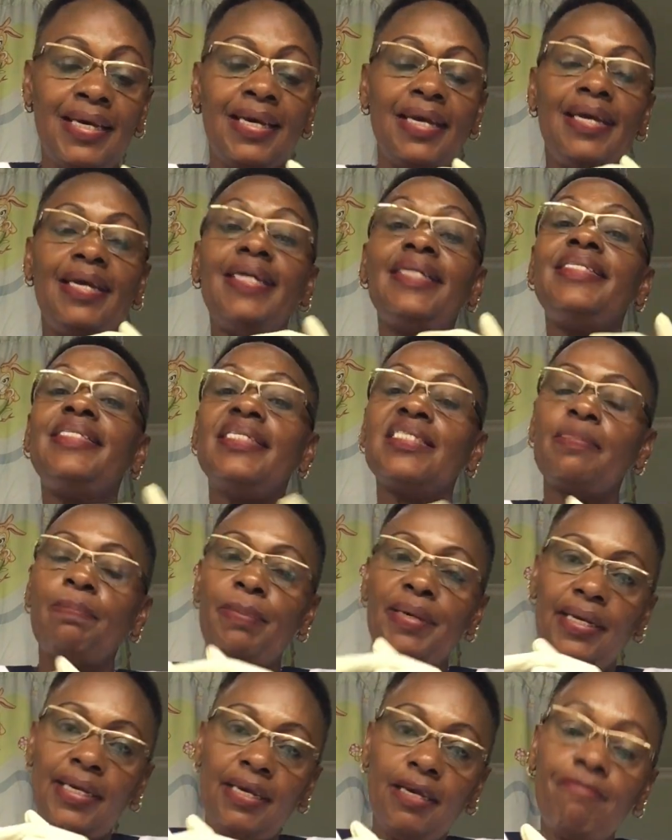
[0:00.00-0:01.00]
If
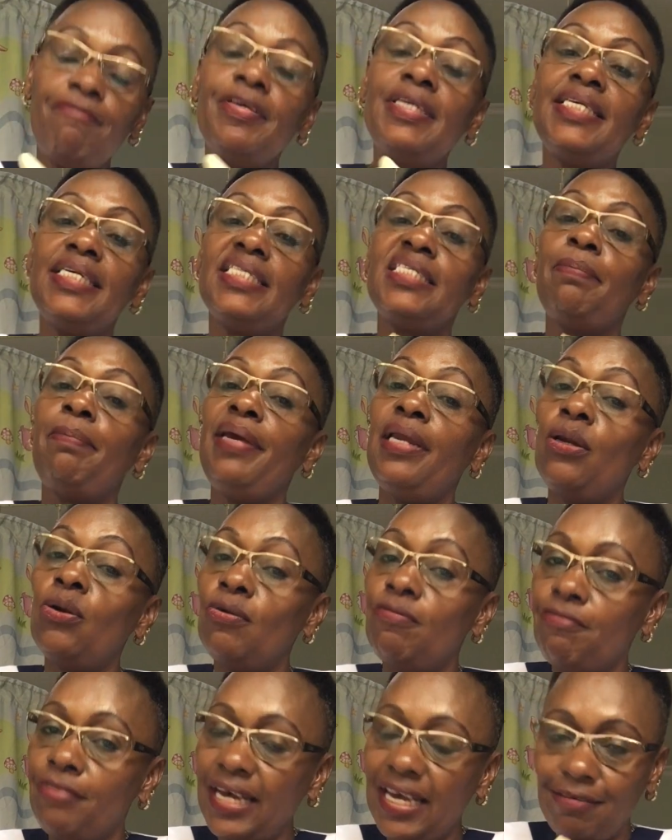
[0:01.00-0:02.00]
it is below
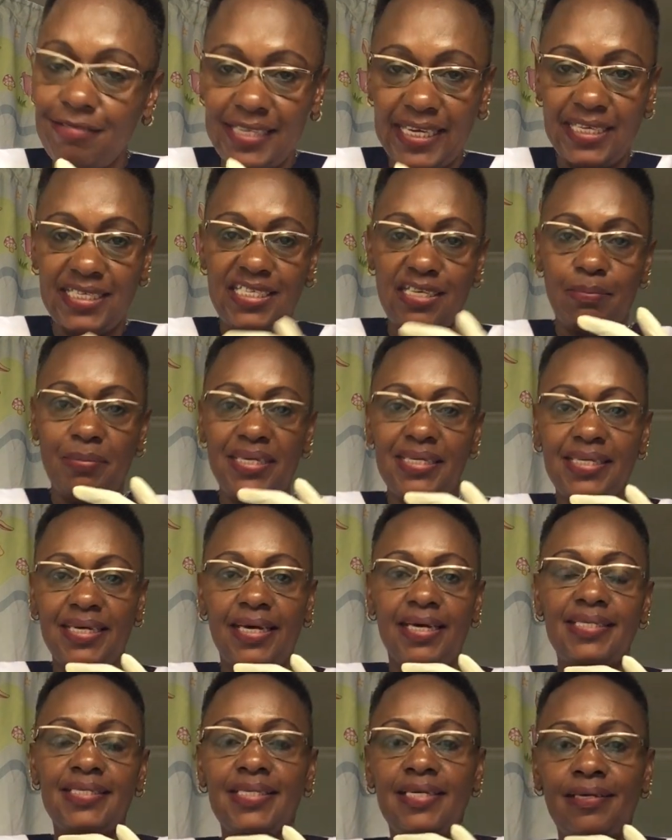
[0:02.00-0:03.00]
5
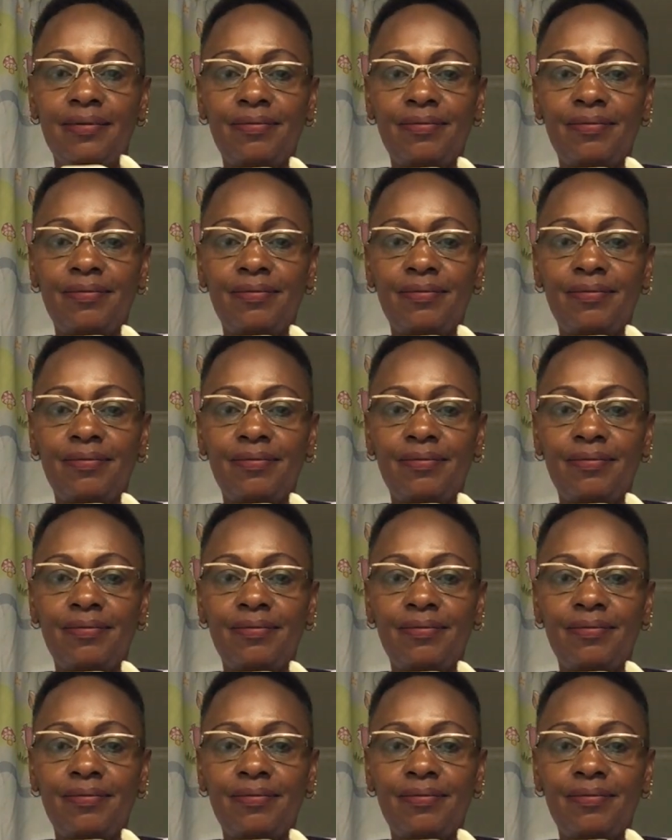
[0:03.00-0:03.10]
centimeters,